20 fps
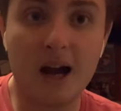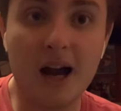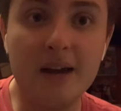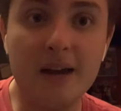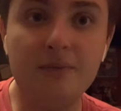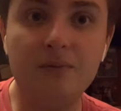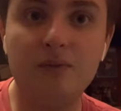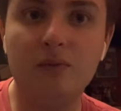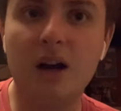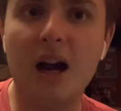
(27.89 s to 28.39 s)

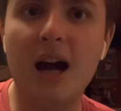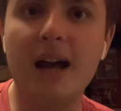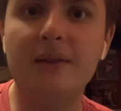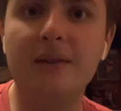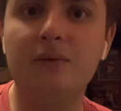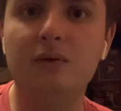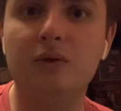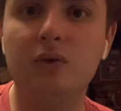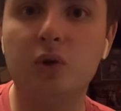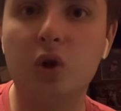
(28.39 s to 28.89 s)
I
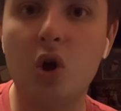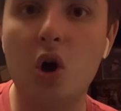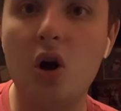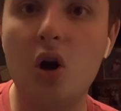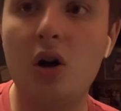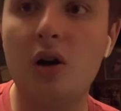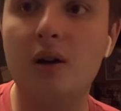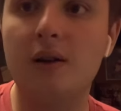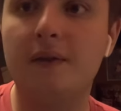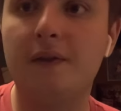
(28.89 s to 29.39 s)

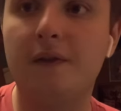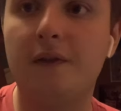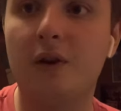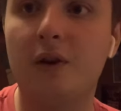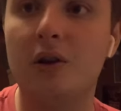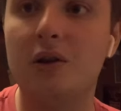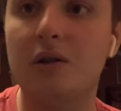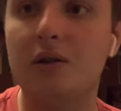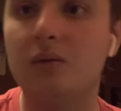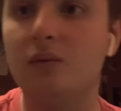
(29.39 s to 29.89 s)
longed
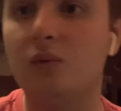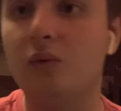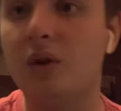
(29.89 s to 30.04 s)
for